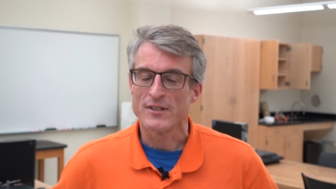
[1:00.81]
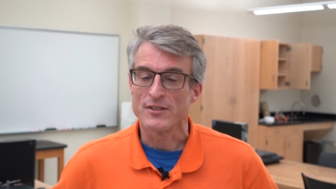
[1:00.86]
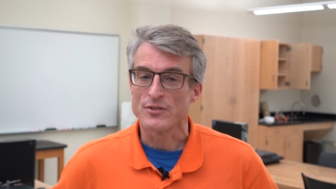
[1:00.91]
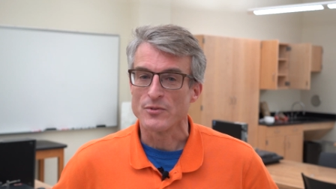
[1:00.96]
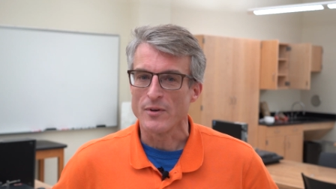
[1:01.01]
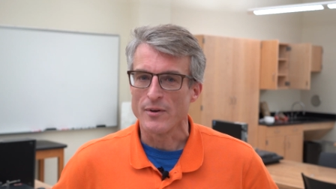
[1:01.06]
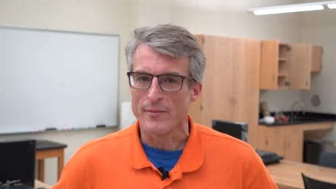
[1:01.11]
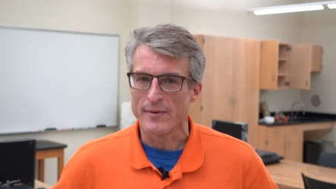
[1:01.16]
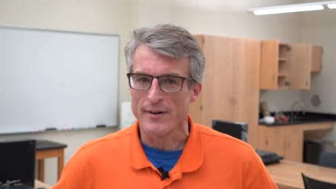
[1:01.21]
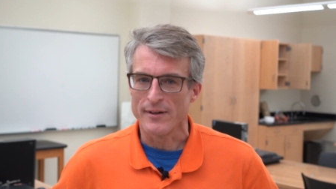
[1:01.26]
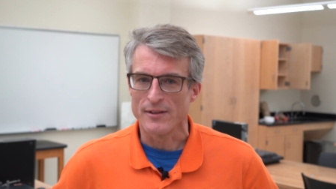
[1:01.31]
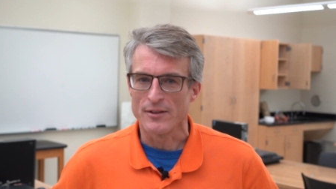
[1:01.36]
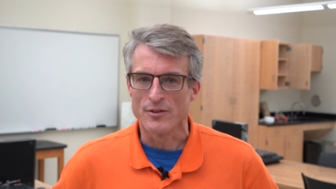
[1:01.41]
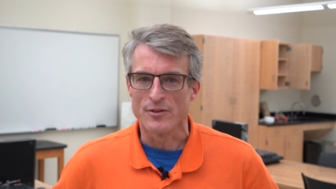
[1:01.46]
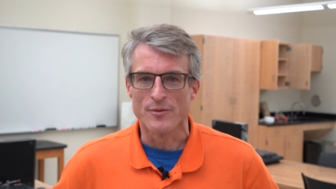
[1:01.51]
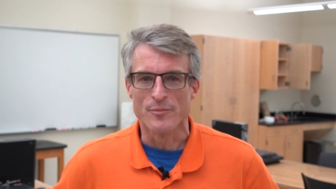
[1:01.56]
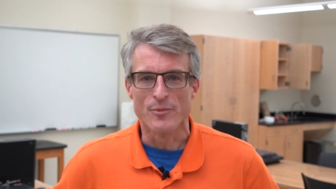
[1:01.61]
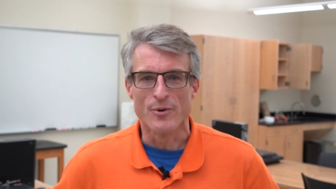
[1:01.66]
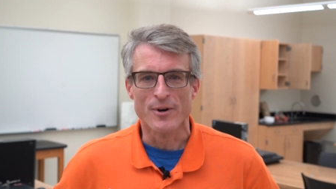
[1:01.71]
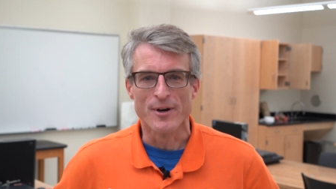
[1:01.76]
So I wanted to
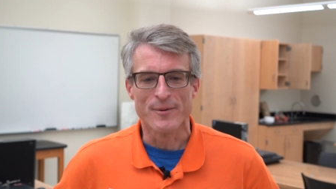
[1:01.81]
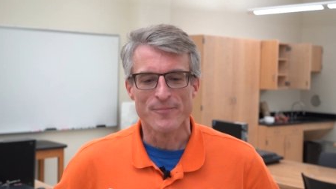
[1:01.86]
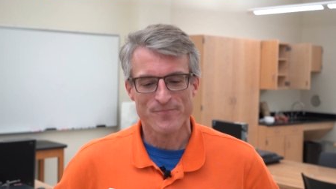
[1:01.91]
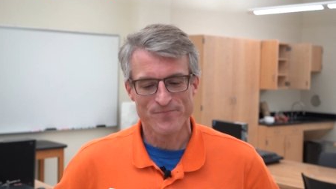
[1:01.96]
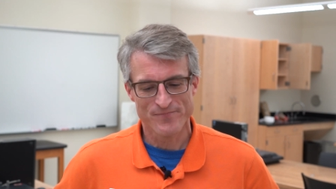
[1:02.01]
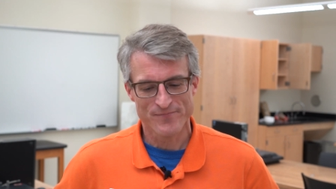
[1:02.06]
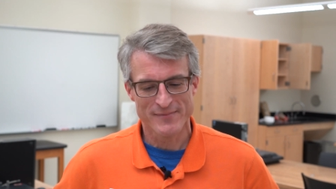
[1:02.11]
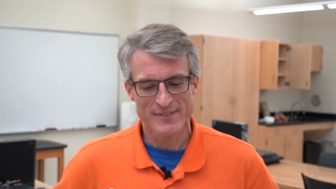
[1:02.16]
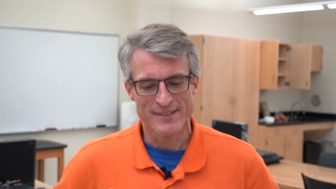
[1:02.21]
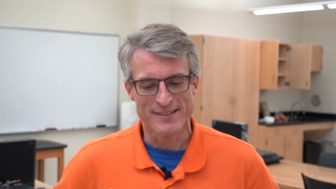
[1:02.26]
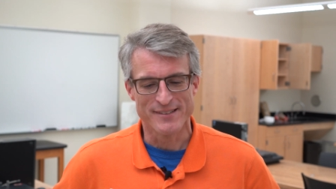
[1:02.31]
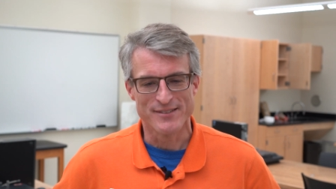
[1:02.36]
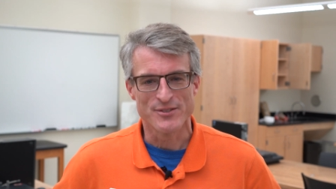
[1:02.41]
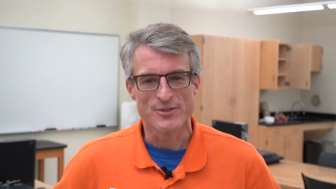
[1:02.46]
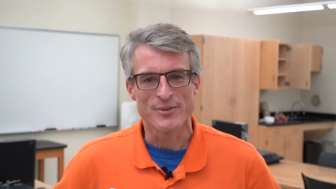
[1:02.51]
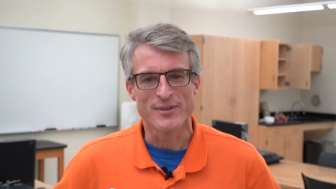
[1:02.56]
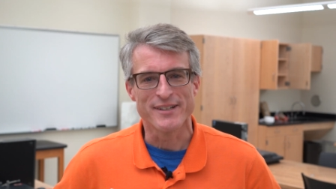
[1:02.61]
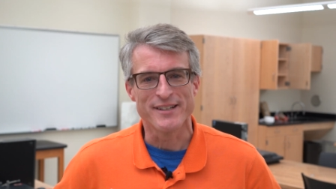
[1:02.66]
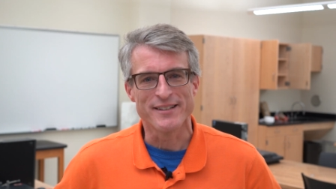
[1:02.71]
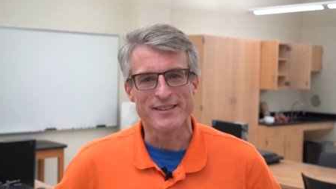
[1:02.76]
learn more.
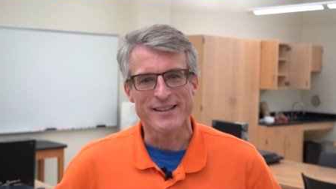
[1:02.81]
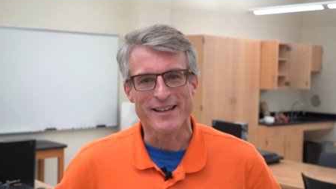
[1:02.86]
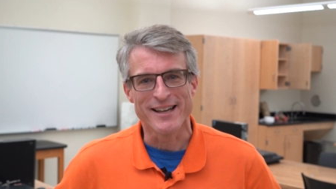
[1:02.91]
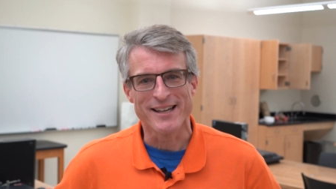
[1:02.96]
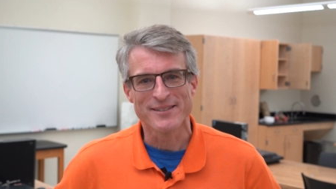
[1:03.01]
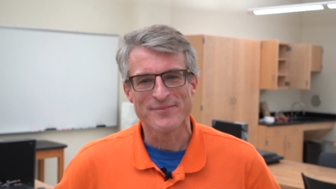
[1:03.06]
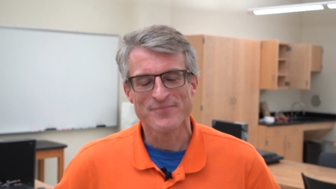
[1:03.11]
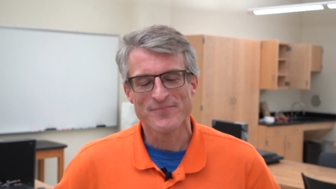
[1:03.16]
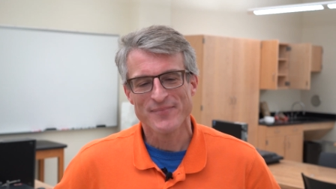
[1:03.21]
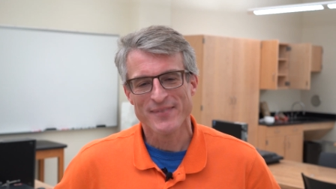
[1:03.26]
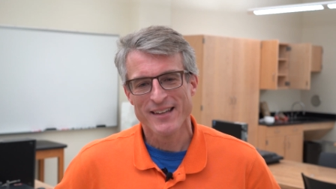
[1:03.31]
So I did that.